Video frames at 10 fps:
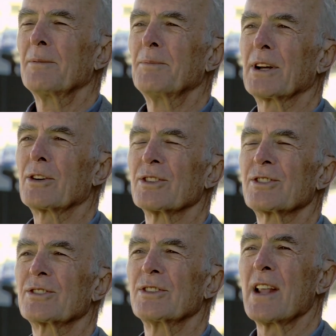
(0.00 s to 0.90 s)

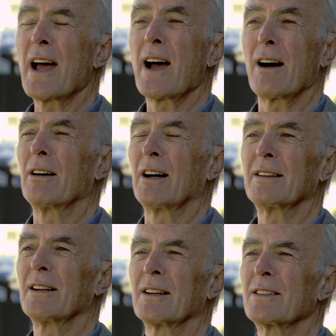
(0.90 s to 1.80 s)
because now I
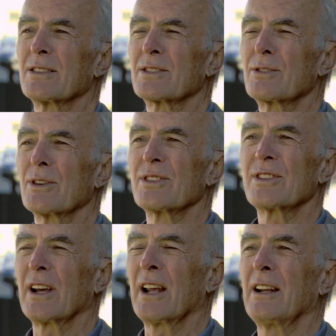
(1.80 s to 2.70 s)
think it's as good as
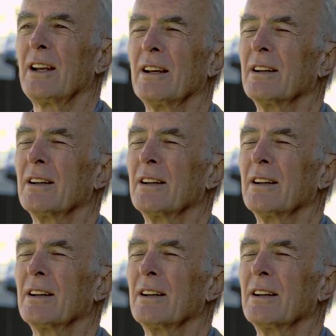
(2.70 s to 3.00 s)
any